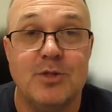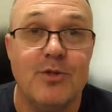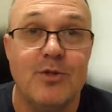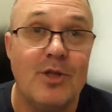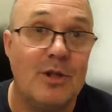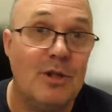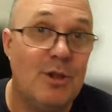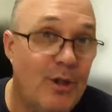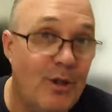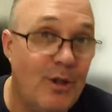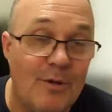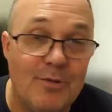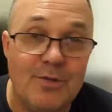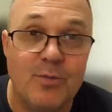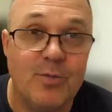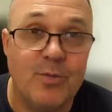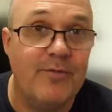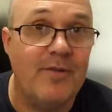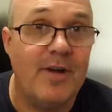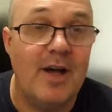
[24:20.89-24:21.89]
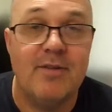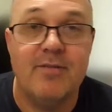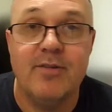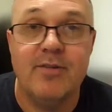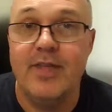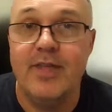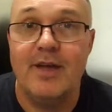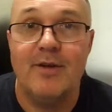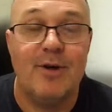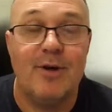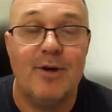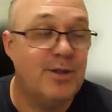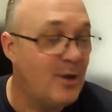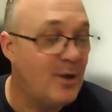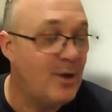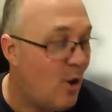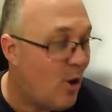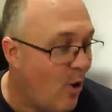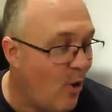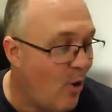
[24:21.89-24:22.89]
There's a lot that we've covered there. I did
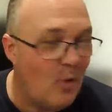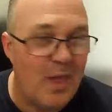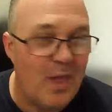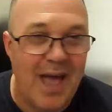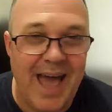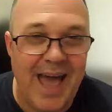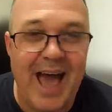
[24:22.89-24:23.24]
a whole